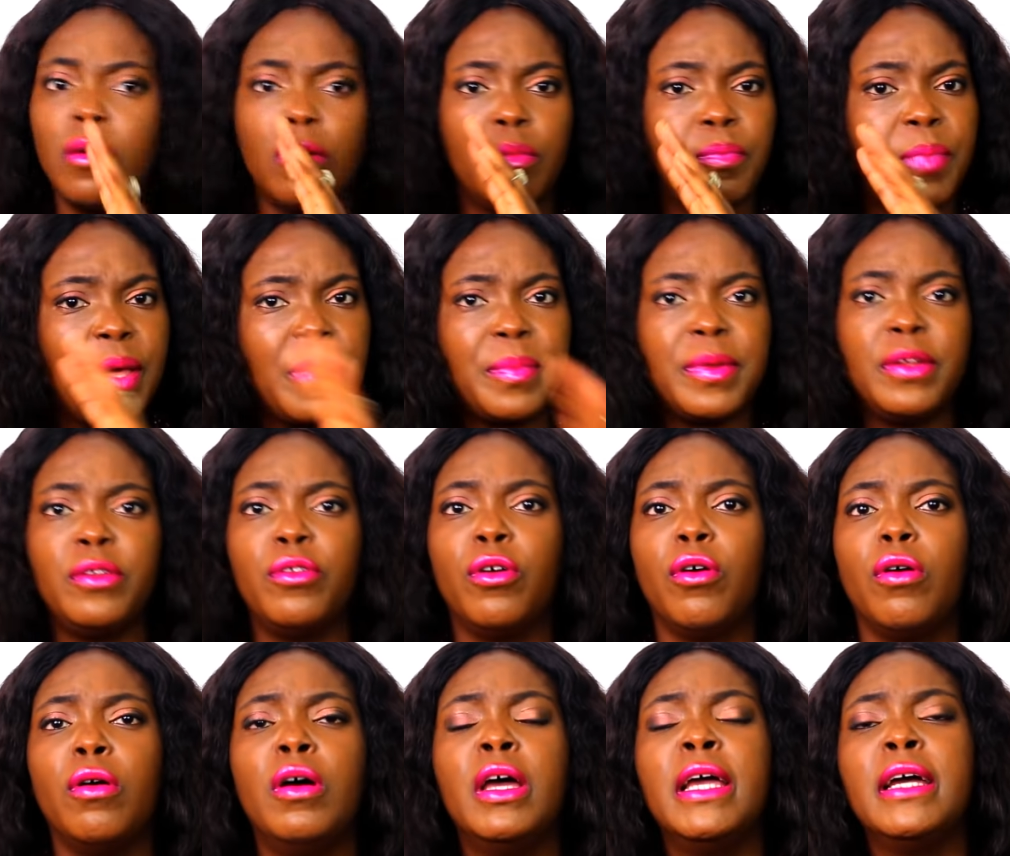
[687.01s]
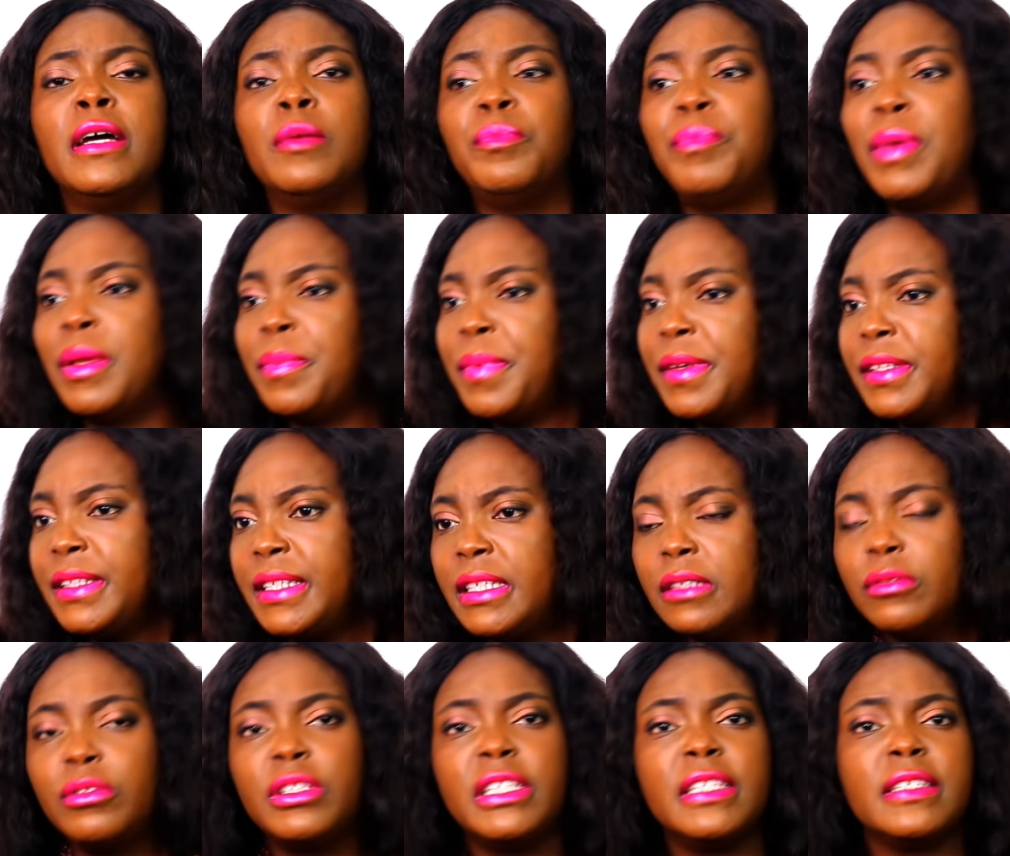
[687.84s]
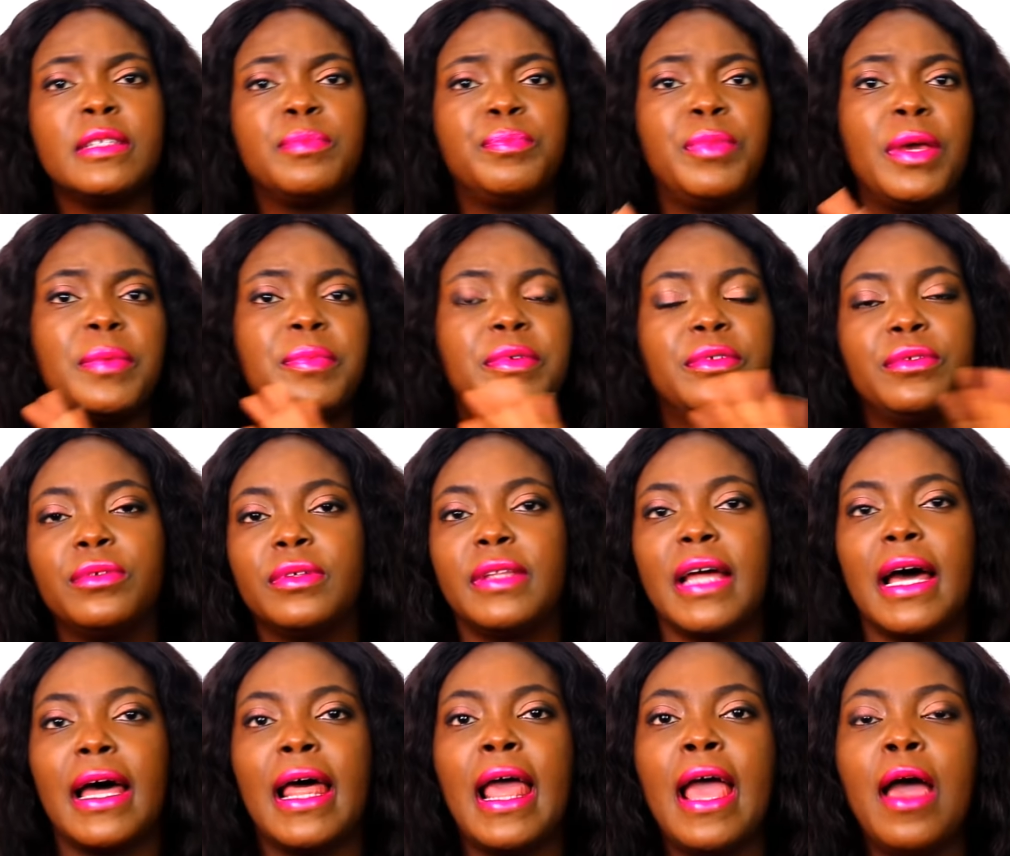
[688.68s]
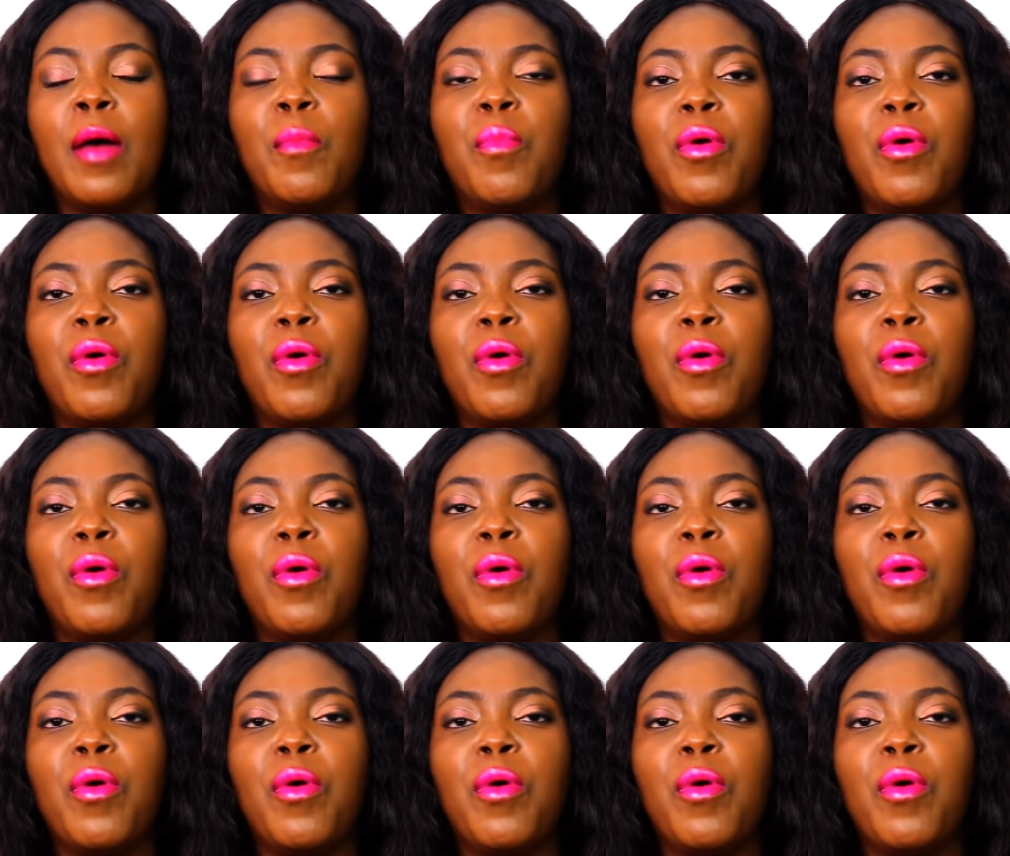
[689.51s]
oh baby, no, baby do this, baby do that.